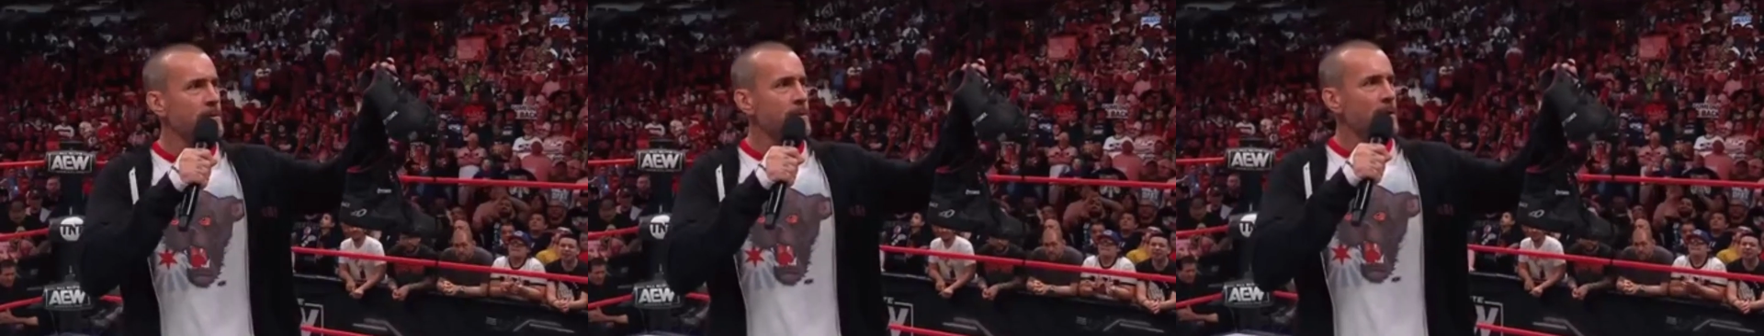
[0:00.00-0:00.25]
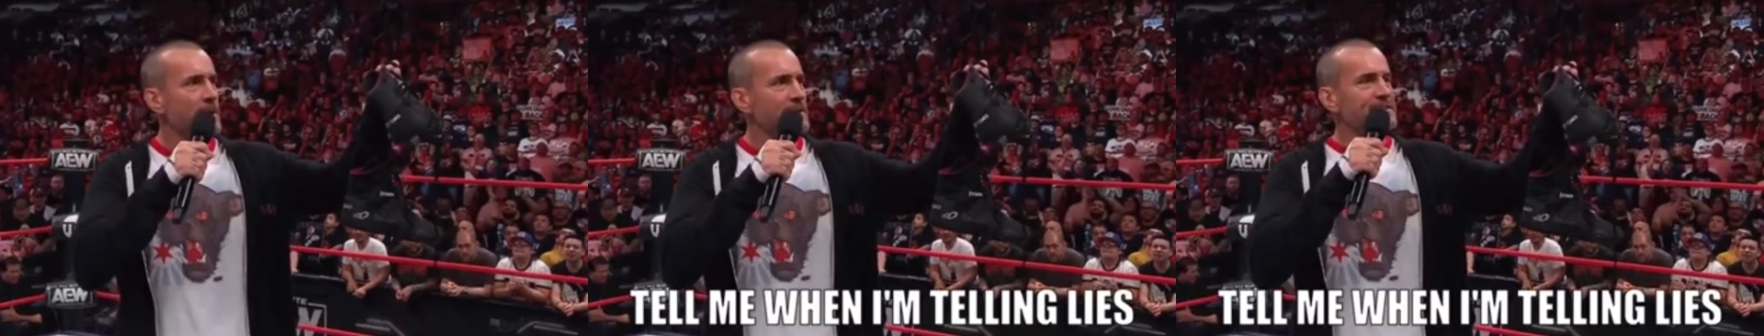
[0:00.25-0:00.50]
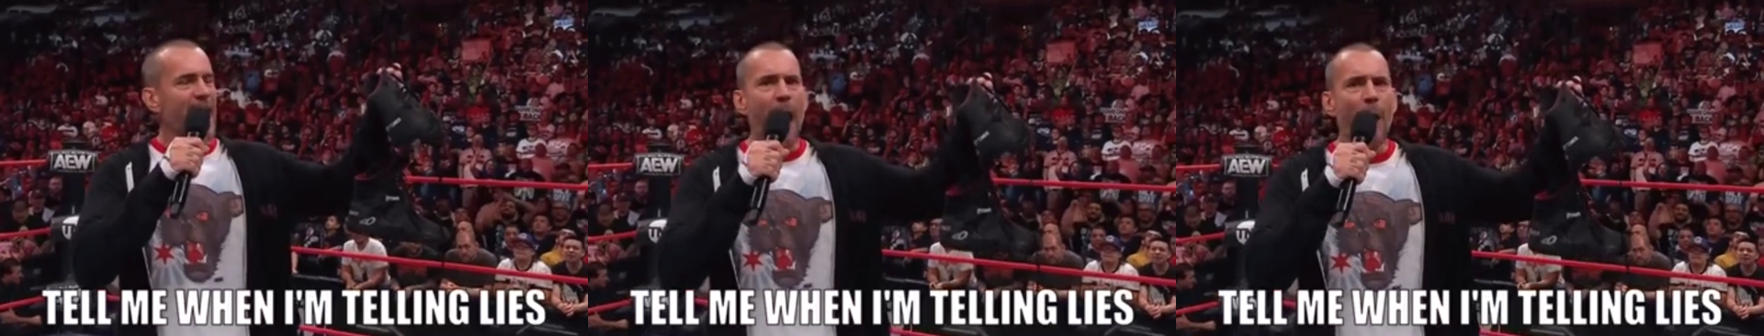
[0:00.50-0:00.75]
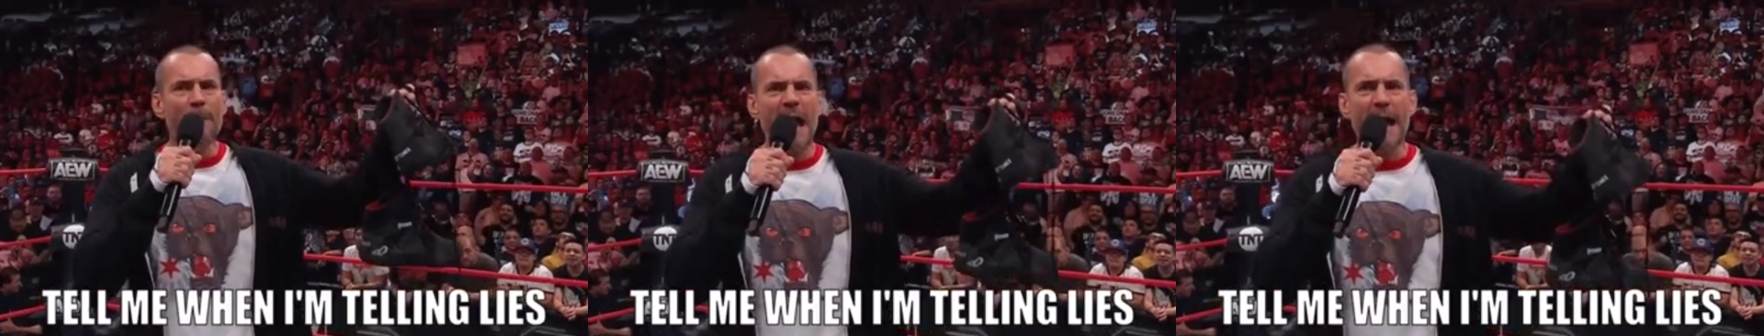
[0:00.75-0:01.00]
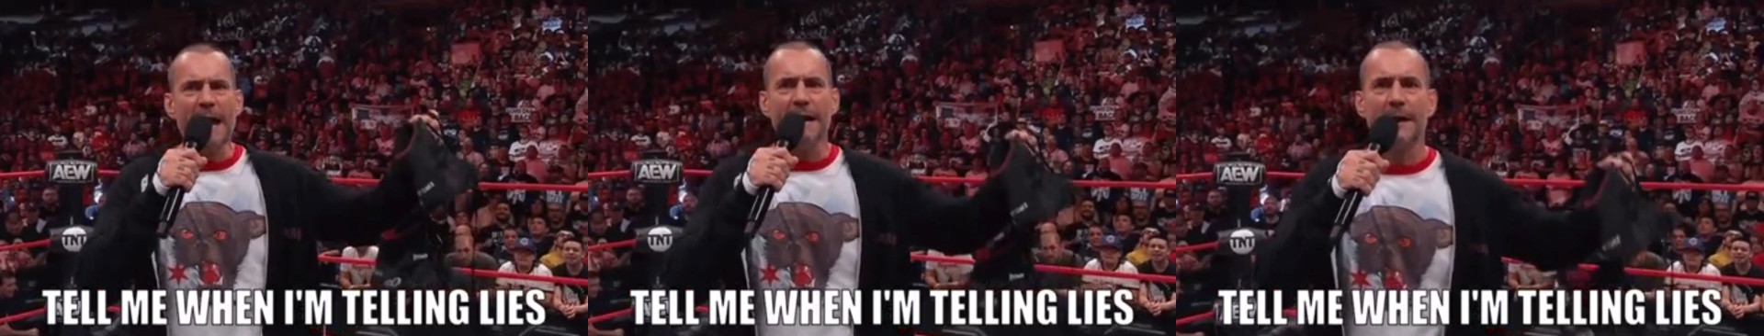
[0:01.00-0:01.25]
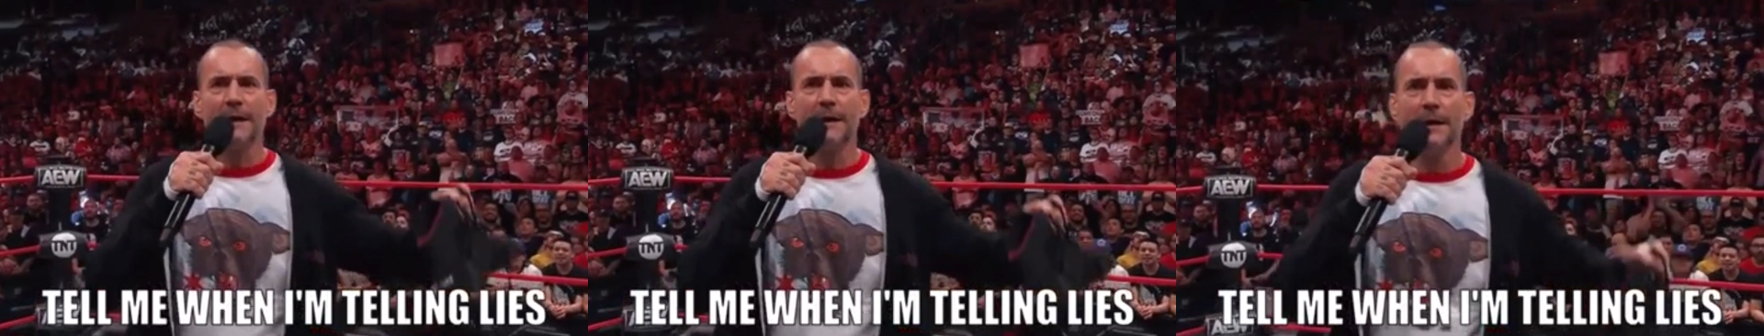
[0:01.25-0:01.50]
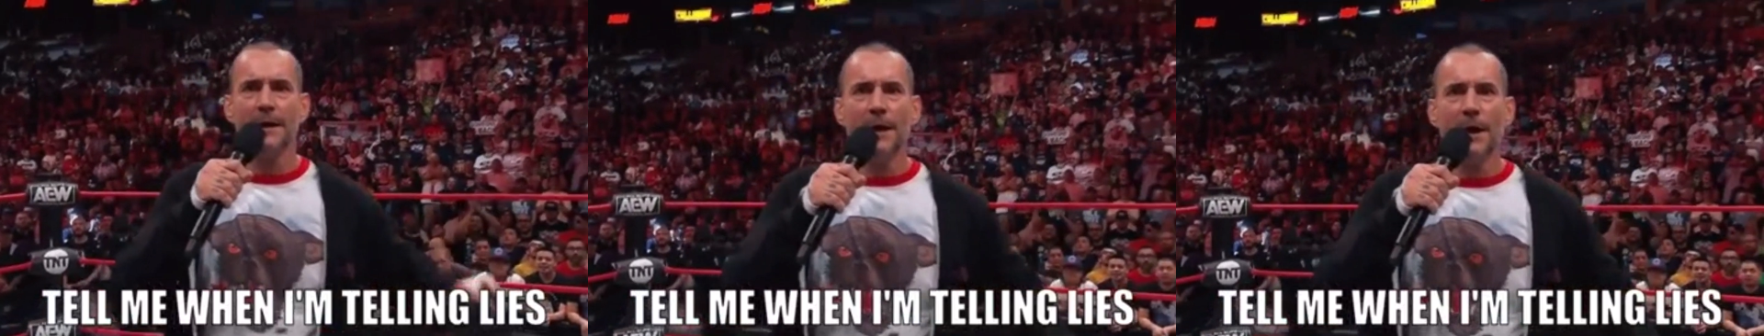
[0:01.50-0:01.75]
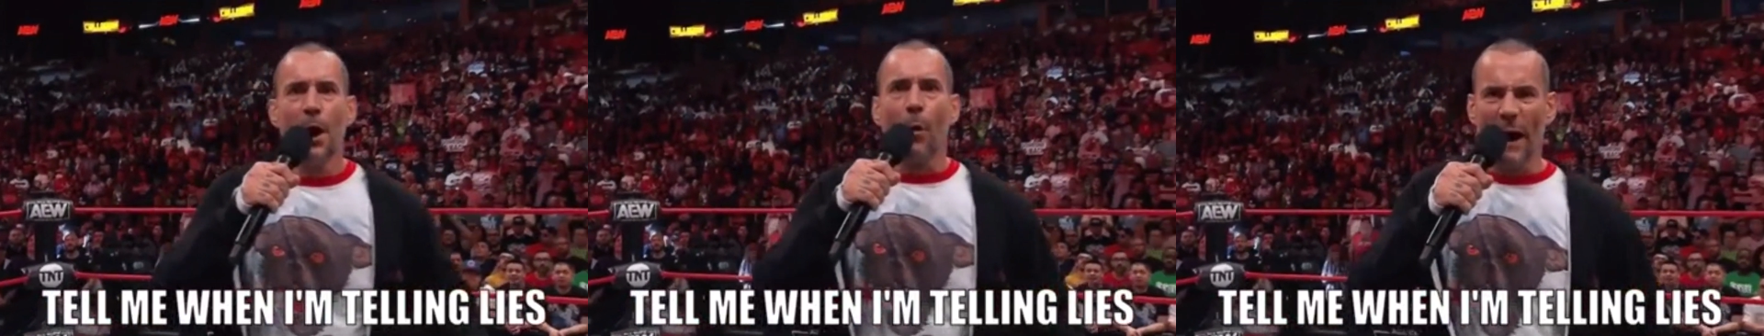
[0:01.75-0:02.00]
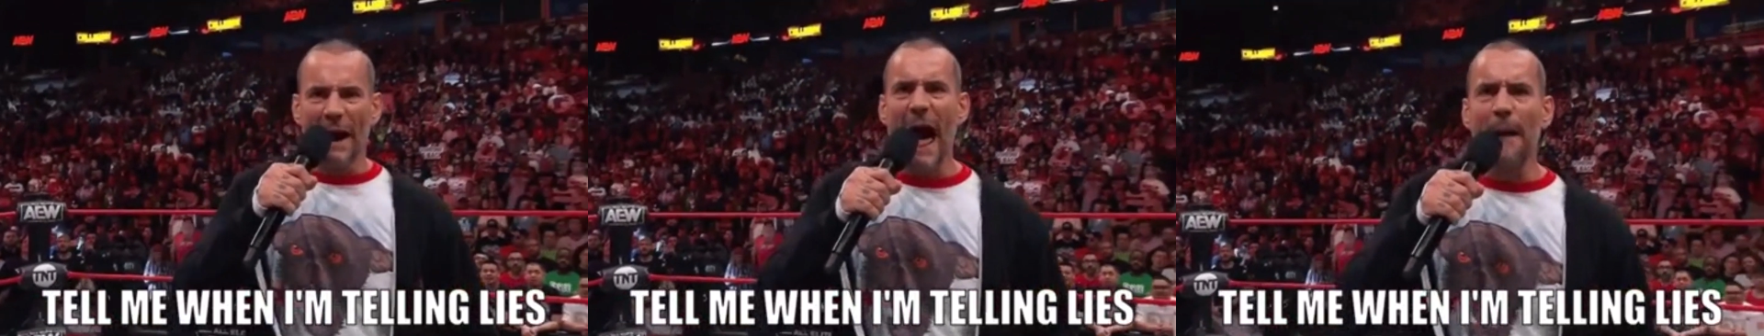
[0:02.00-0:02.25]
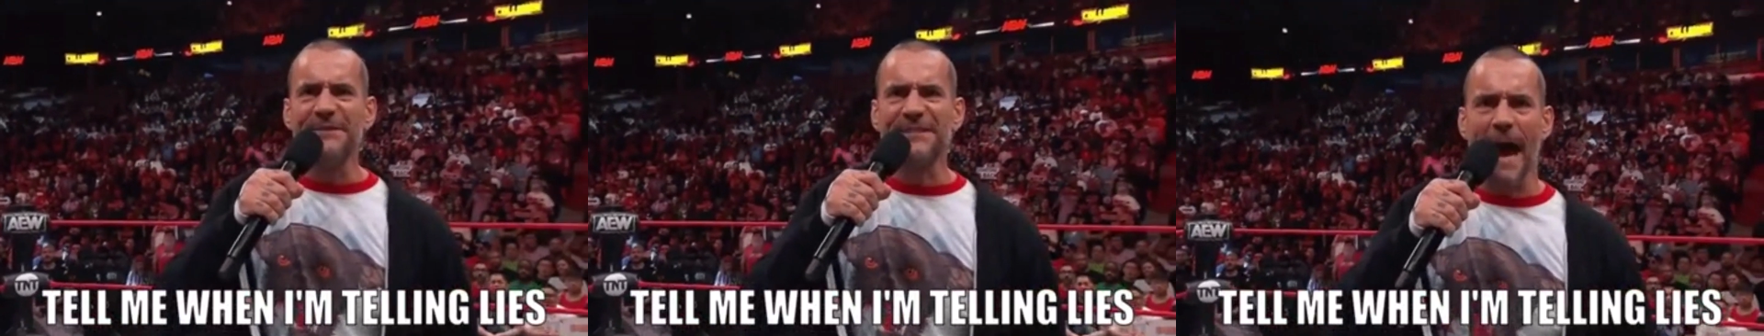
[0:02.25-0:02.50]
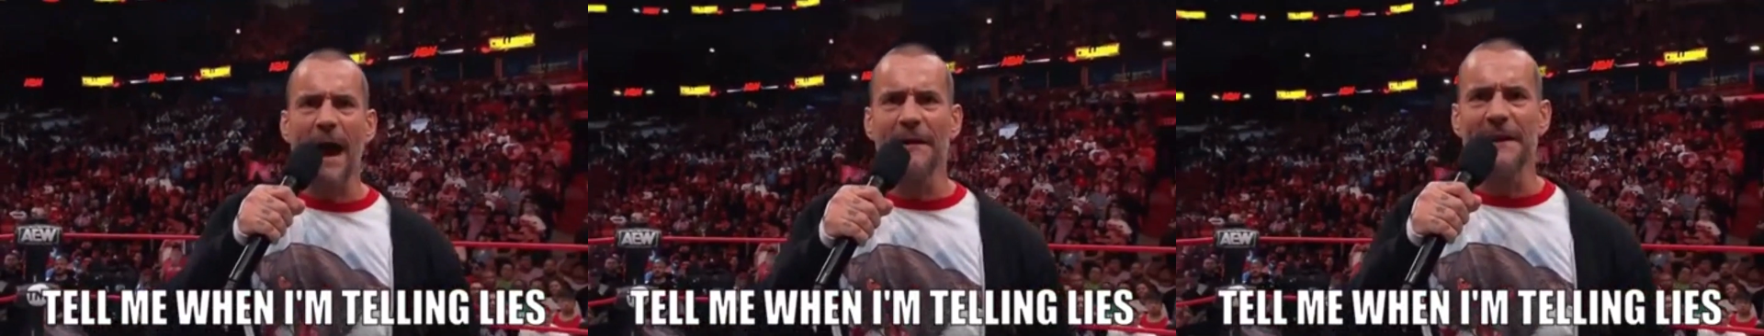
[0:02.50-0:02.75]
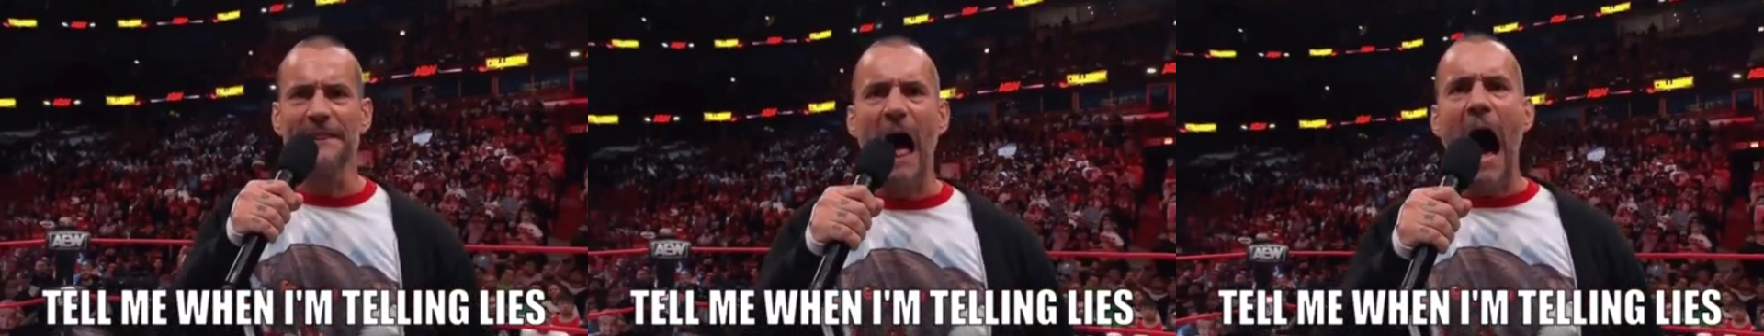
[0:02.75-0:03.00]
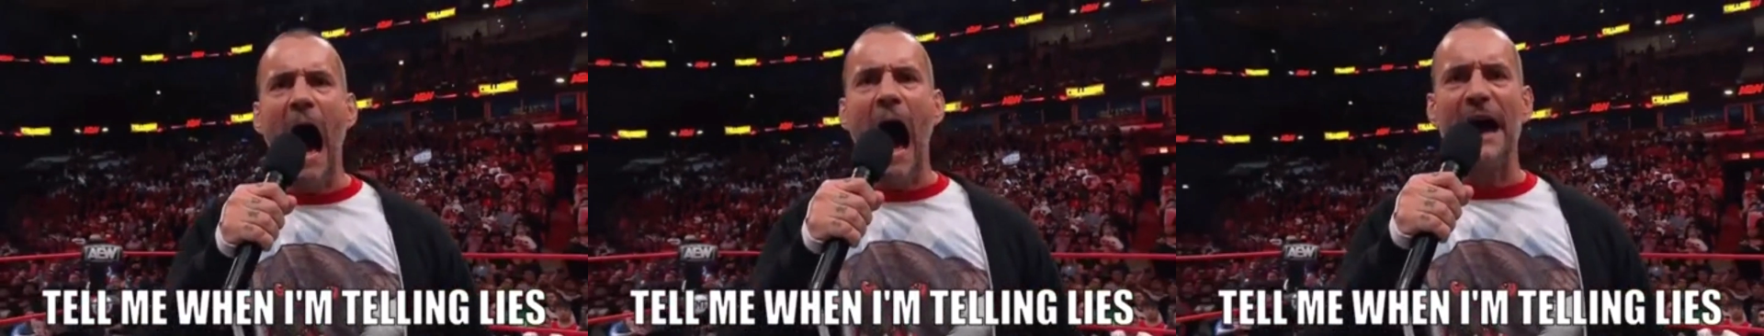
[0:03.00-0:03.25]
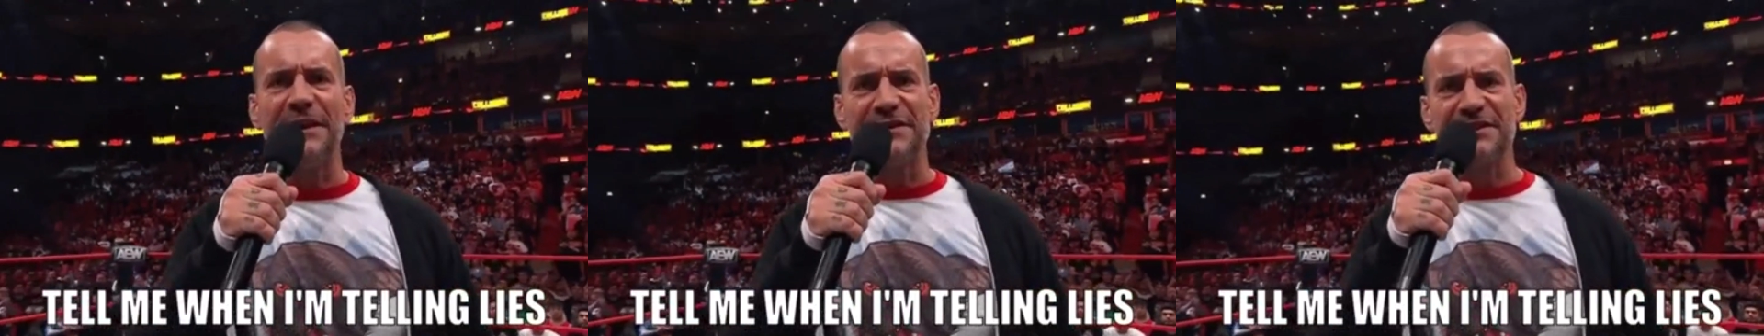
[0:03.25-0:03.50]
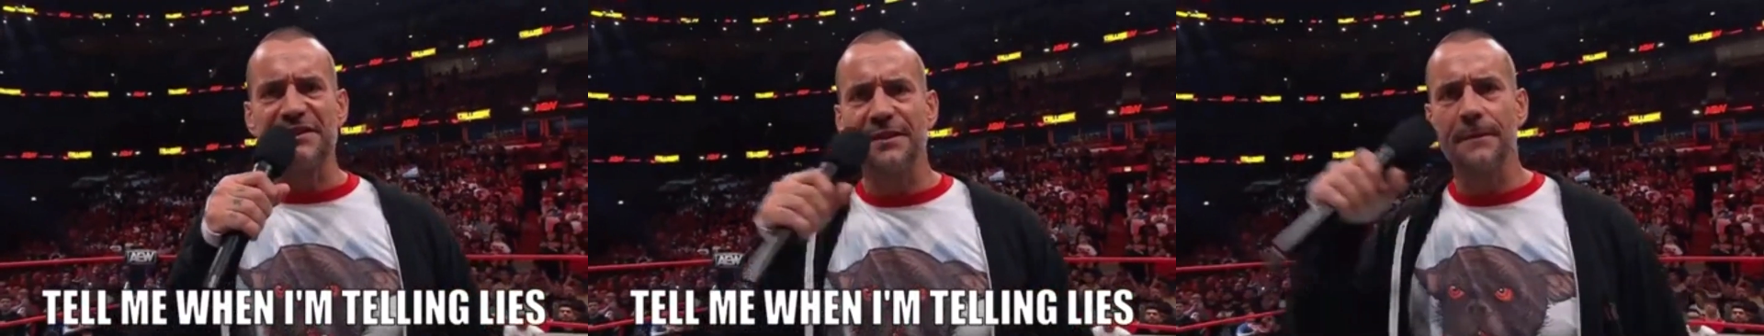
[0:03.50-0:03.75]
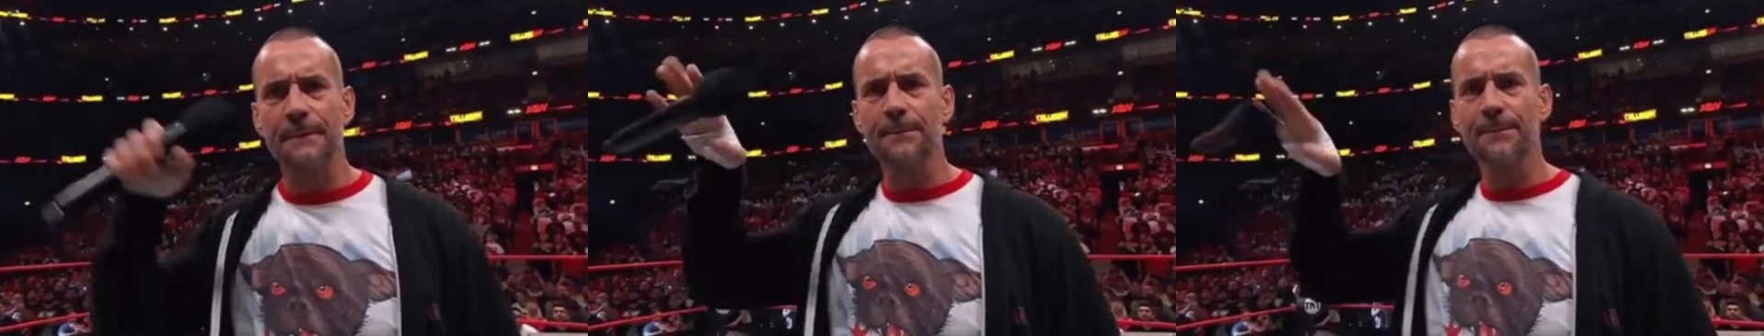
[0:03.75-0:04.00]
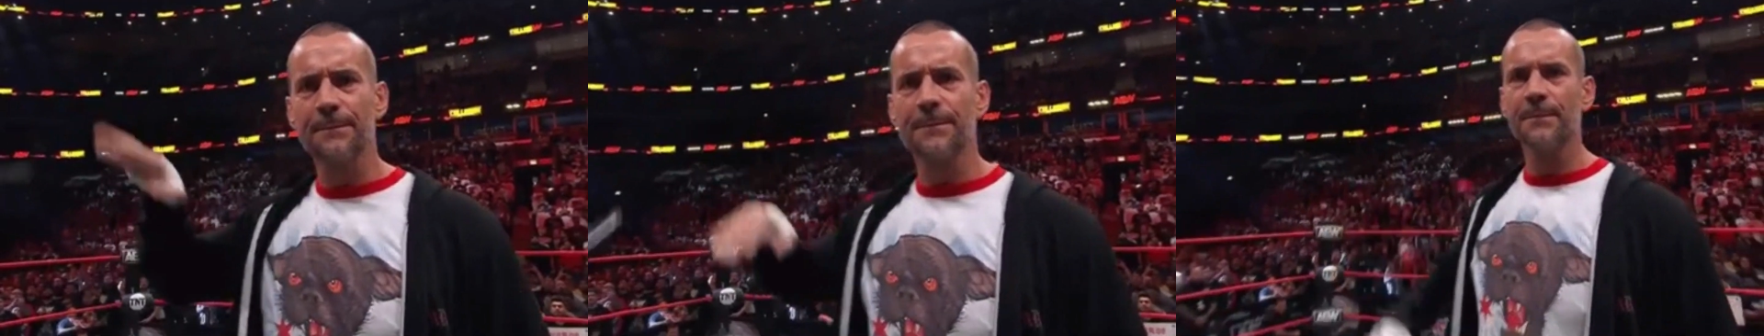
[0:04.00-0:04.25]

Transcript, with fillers: to even put them two in the same breath is